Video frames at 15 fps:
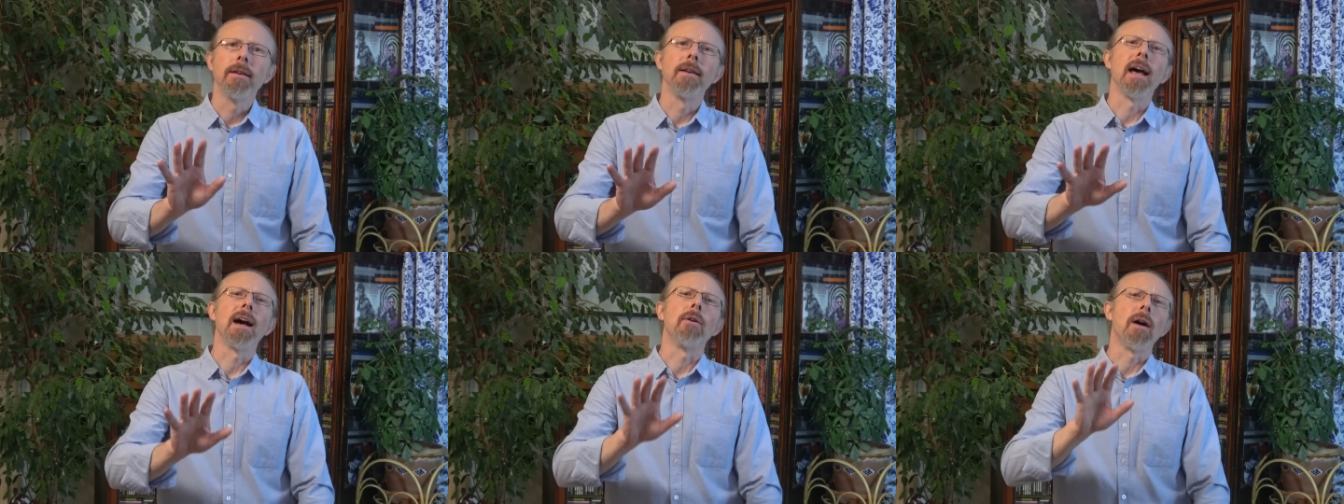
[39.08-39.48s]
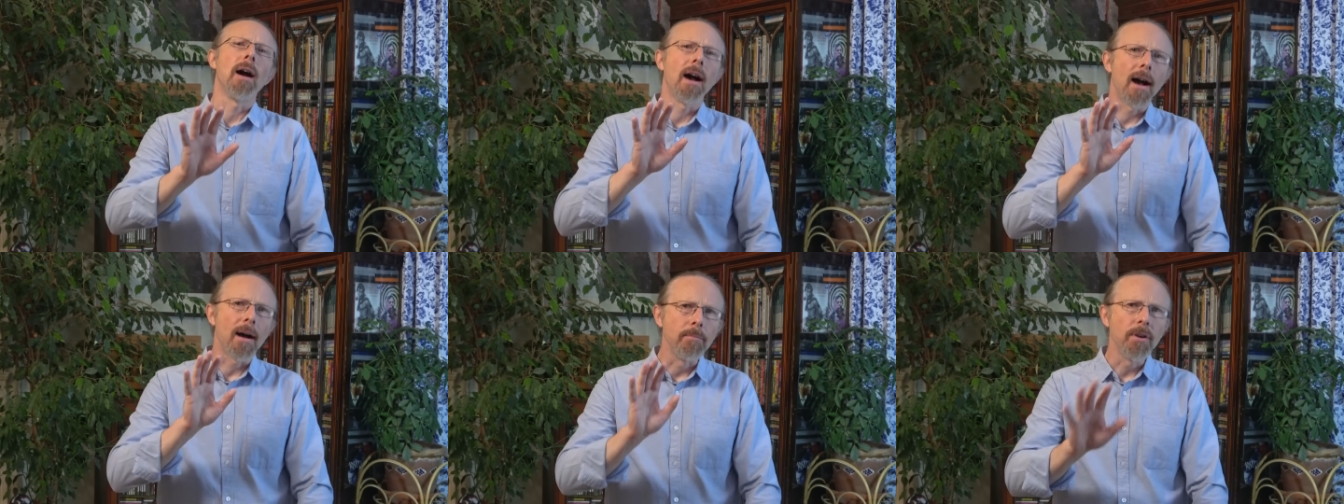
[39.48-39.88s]
Now,
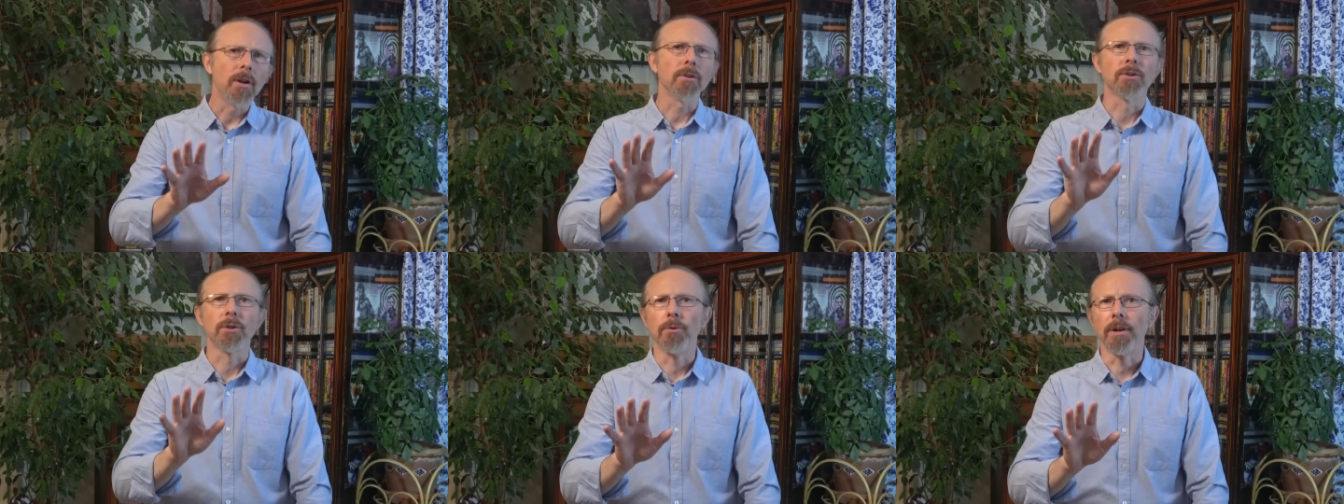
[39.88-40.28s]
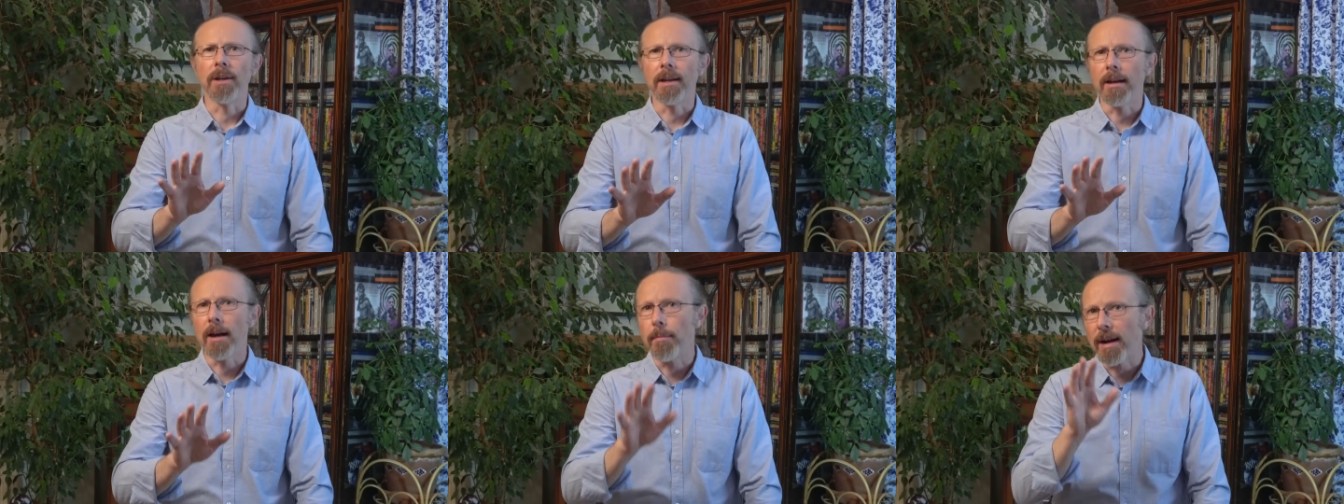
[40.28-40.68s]
I'm not
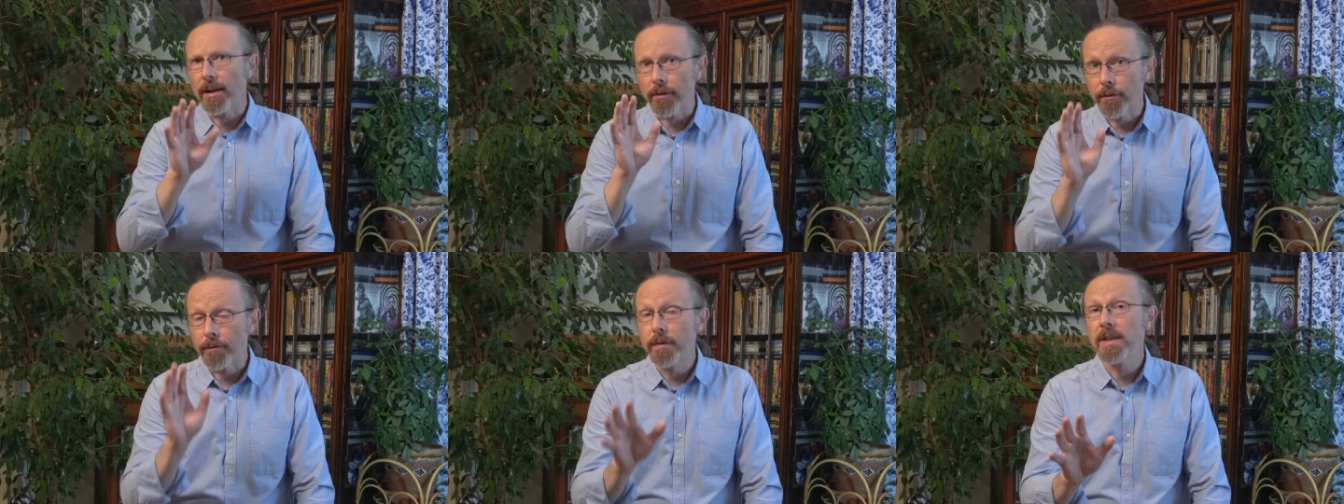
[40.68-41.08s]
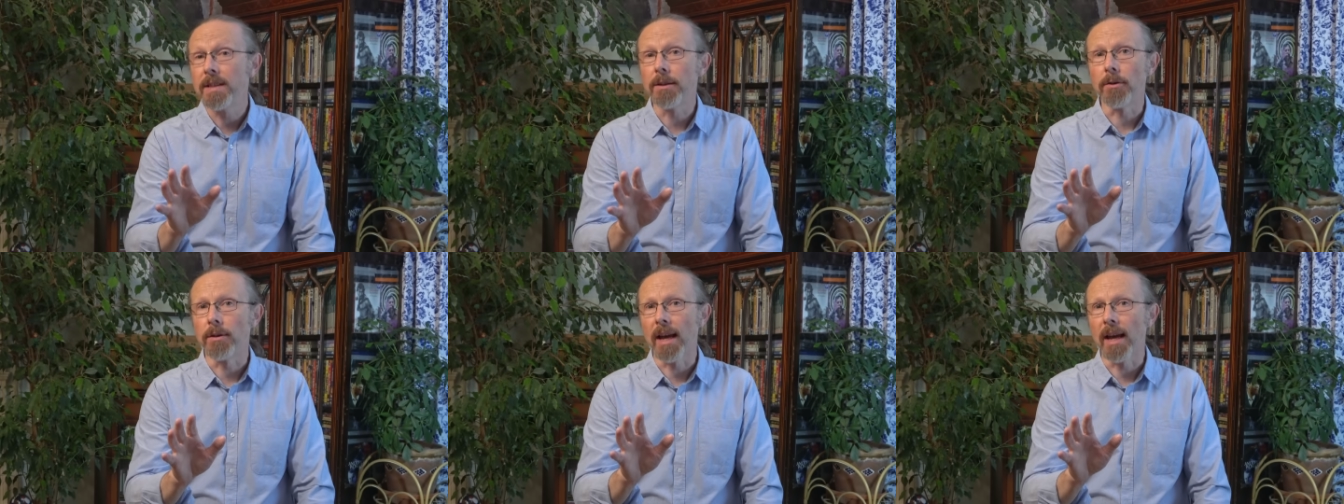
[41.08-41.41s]
talking about the physical